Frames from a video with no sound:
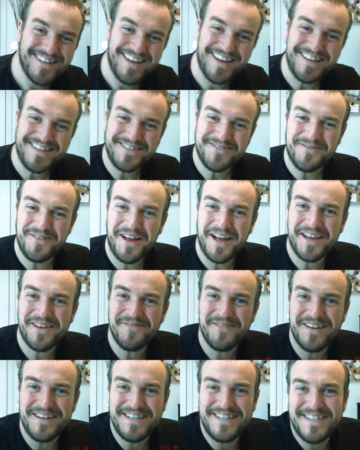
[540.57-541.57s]
is all I can
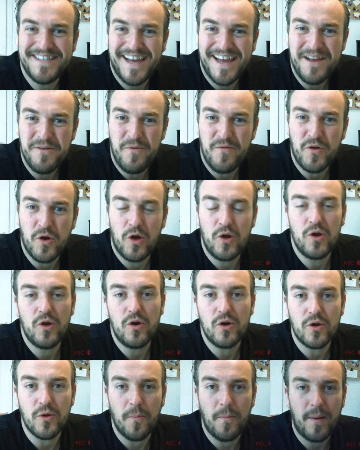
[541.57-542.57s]
really say. We've got a lot
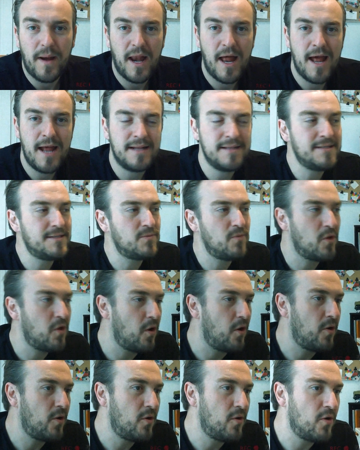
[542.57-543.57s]
of good plans. We've got
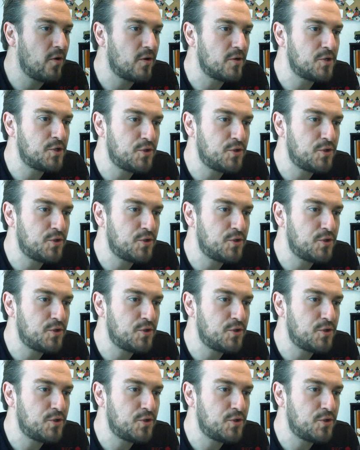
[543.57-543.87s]
a lot of good